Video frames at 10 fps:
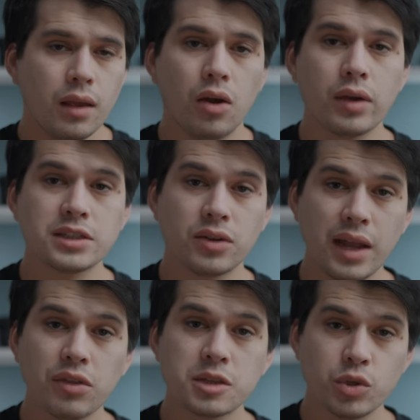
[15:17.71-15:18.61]
Okay, so
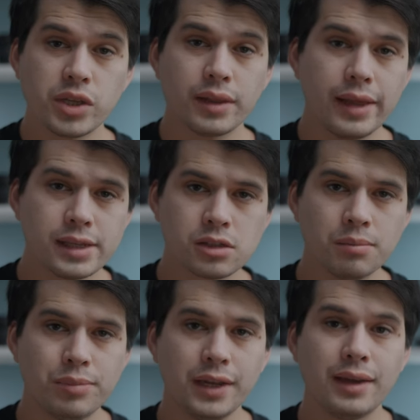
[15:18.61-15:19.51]
now this preset is
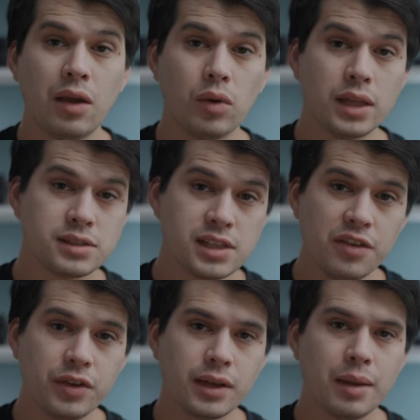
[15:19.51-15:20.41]
complete. Now let's
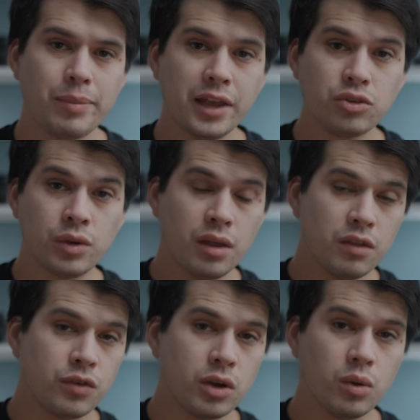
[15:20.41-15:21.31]
save it, apply it to another
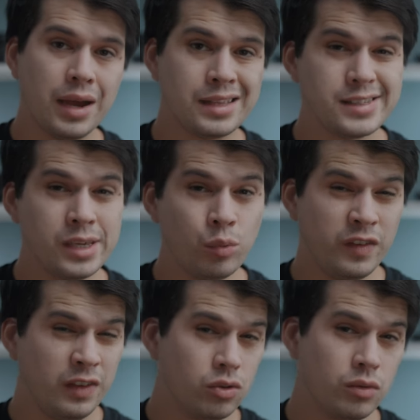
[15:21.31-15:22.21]
photo and see if we
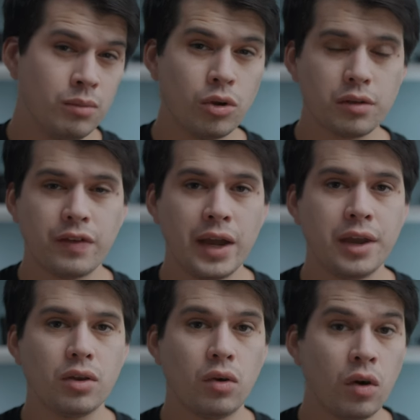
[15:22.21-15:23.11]
need to modify
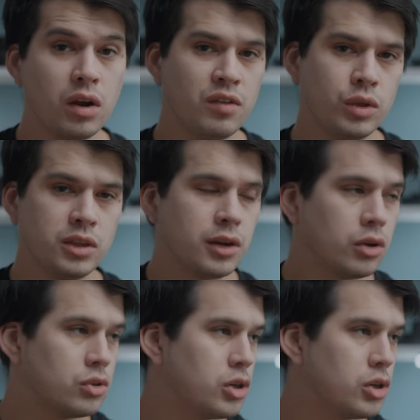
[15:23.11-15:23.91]
it or if we did a good